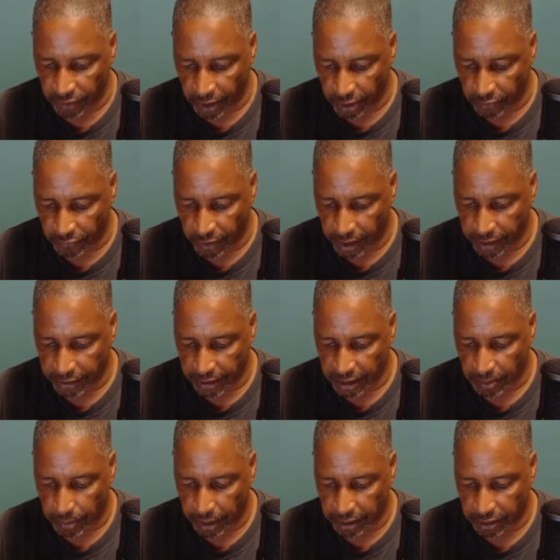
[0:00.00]
verify
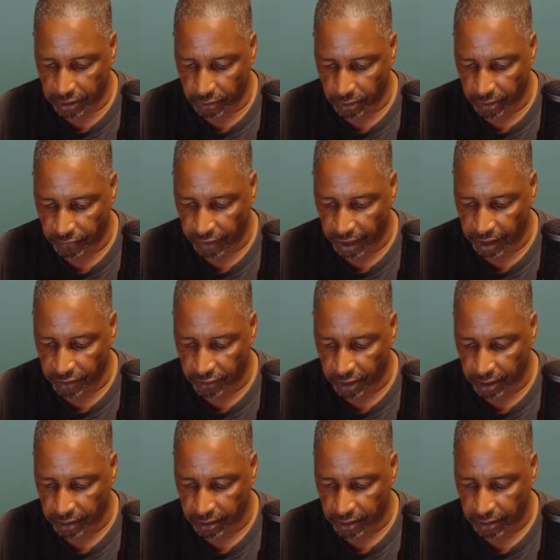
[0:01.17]
this by doing
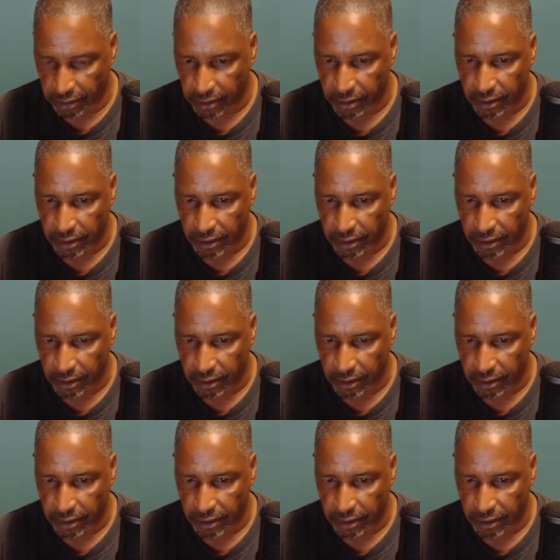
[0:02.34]
Vagrant